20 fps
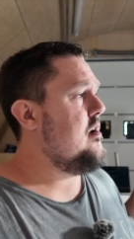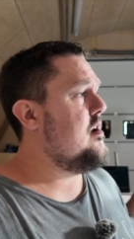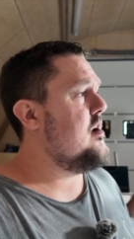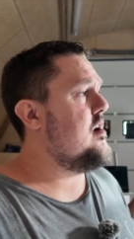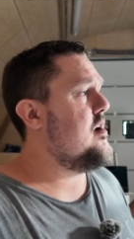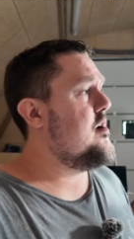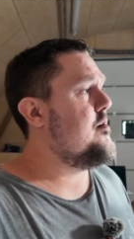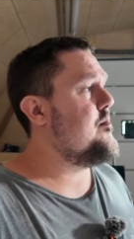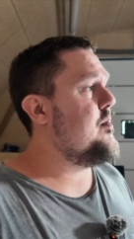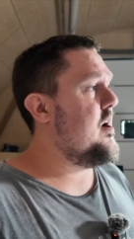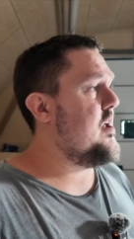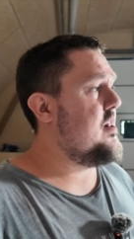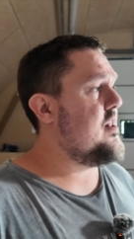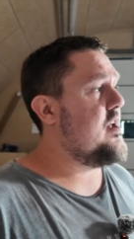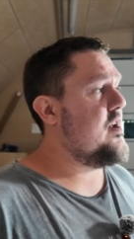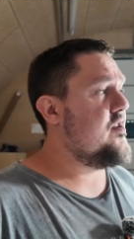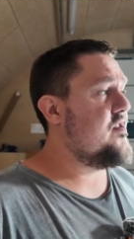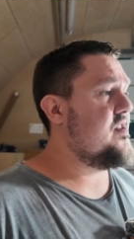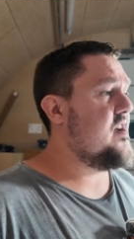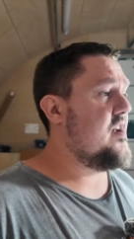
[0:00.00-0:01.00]
um, and
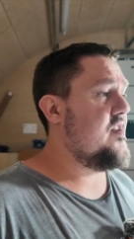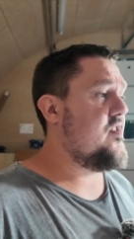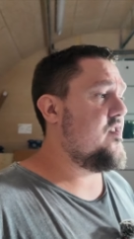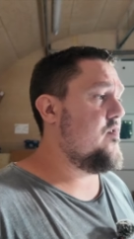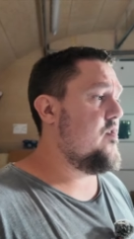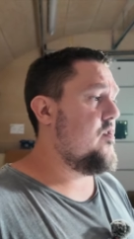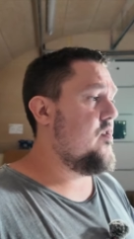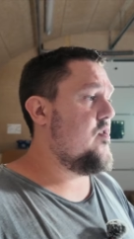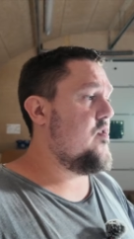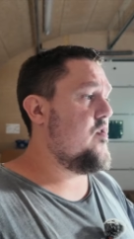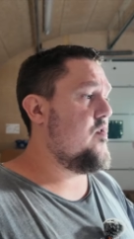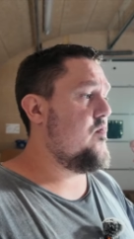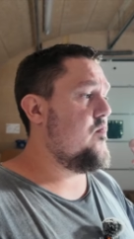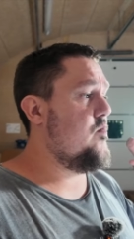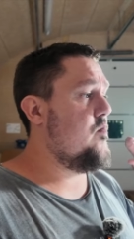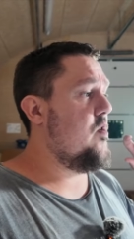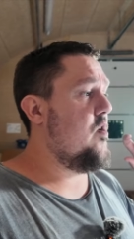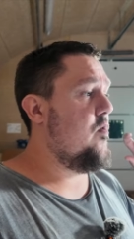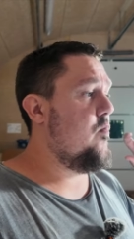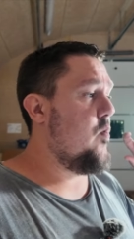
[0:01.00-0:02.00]
then start uh,
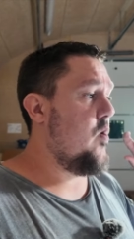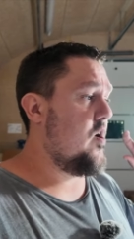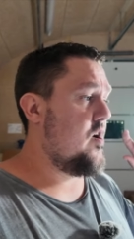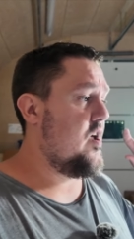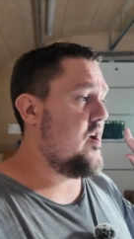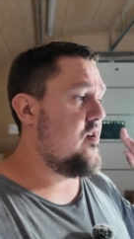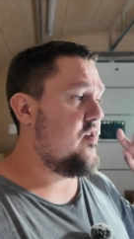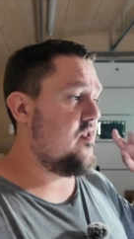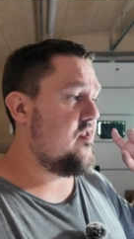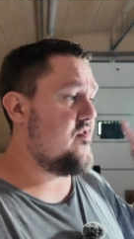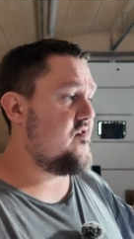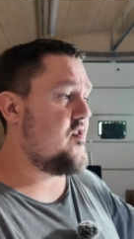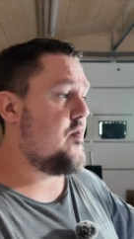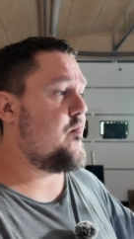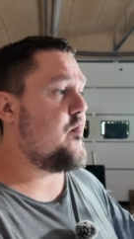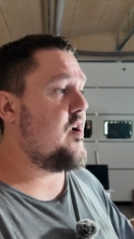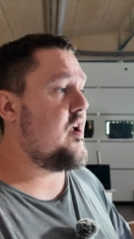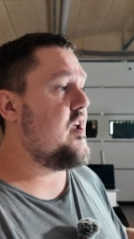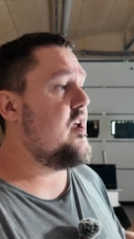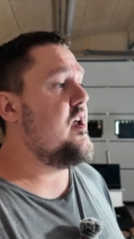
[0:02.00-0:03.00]
uh, working on the
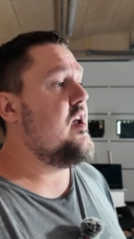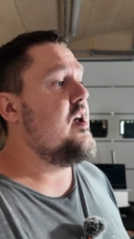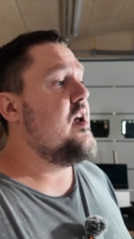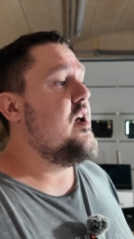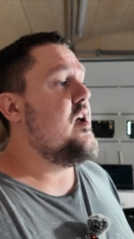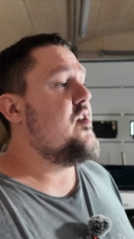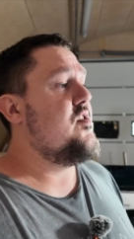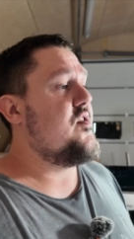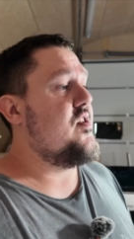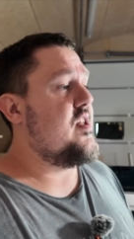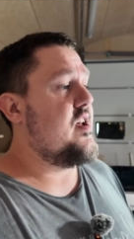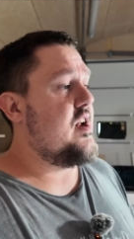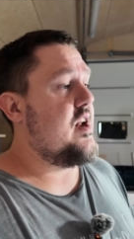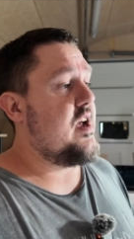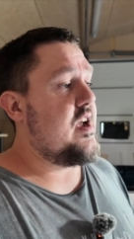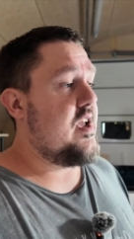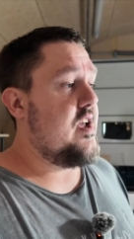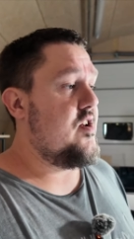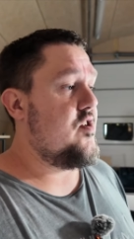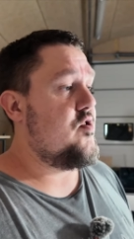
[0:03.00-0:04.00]
summary so that
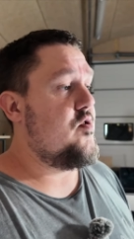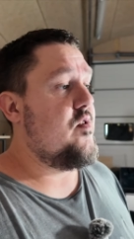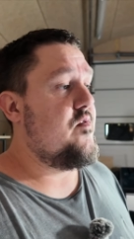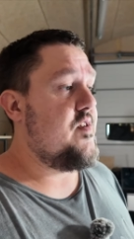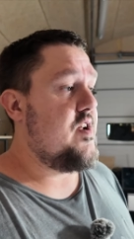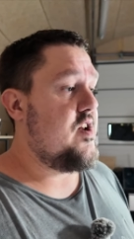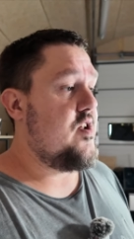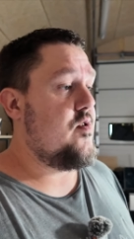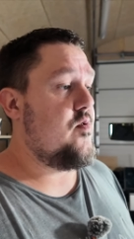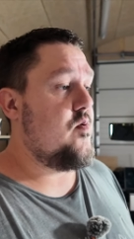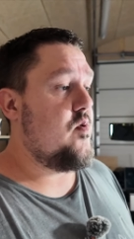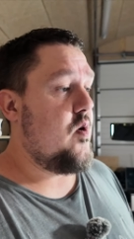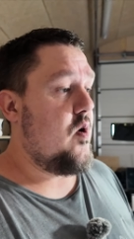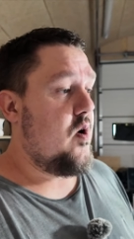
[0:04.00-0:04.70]
I can do a video